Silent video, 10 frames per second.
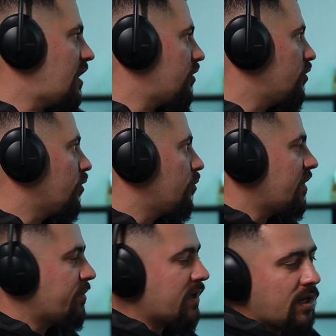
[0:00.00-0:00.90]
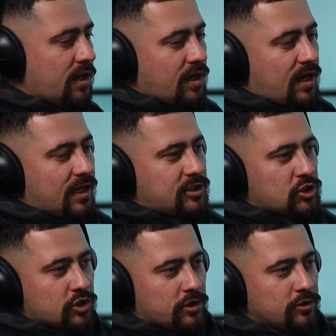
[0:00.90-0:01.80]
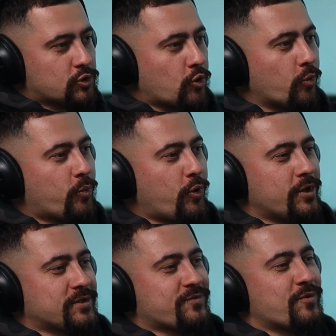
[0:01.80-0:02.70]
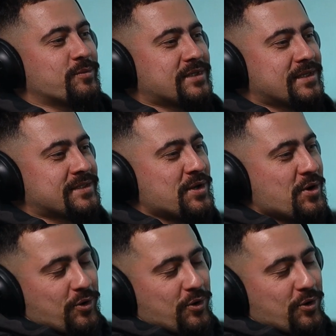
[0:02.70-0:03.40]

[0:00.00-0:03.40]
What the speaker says: I don't know, maybe additional score points from this,